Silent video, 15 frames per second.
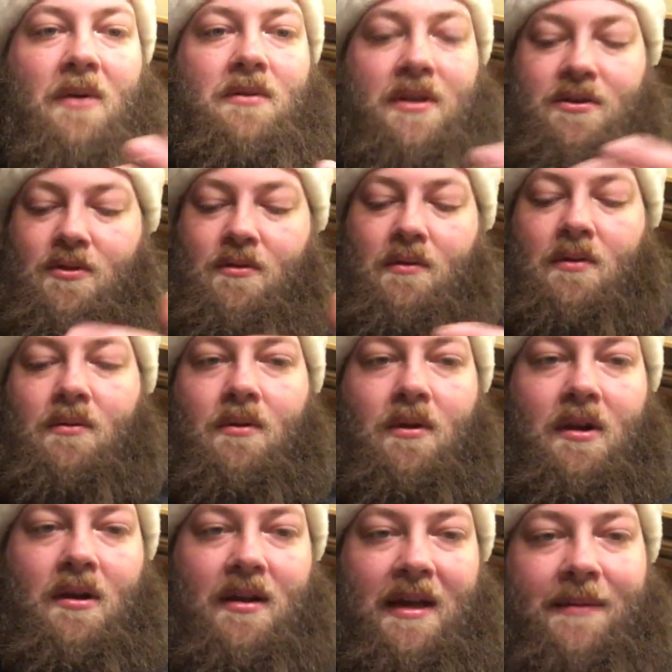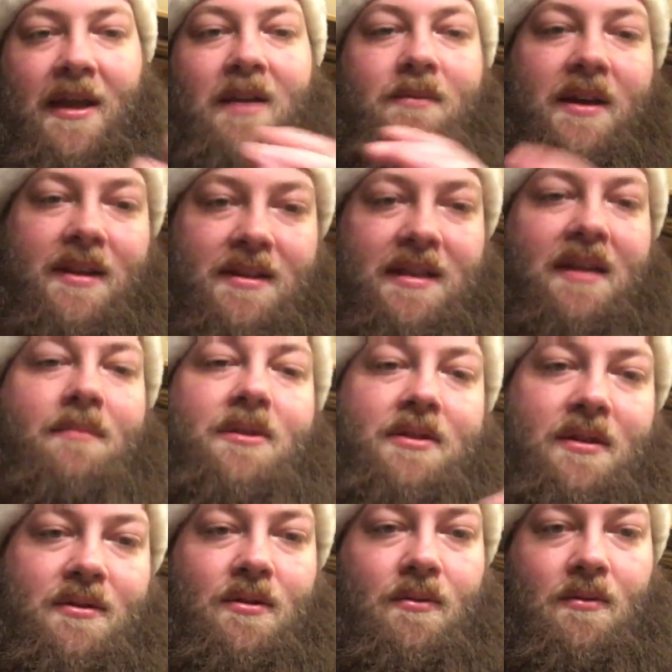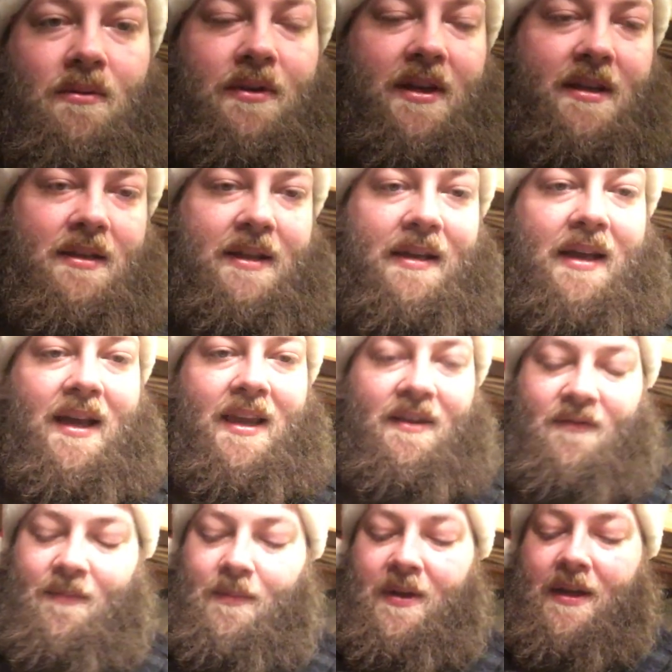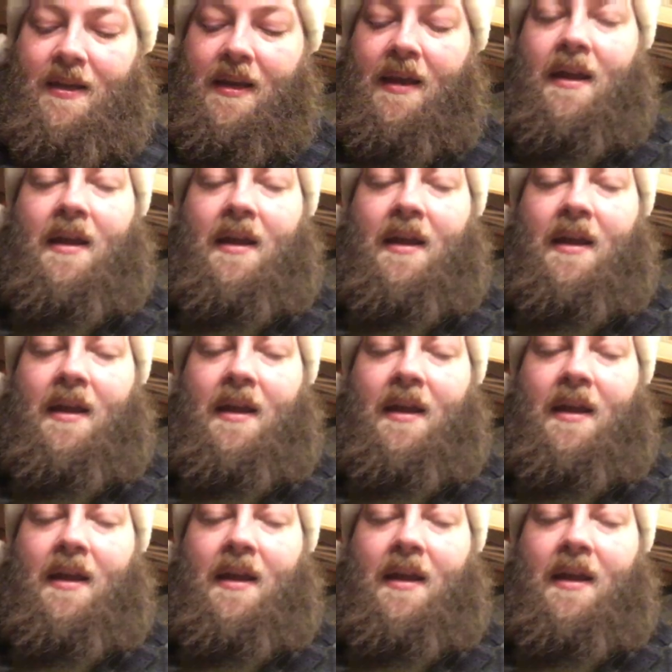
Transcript: out the screw, or I mean, I'd rather damage the tool than the knife, but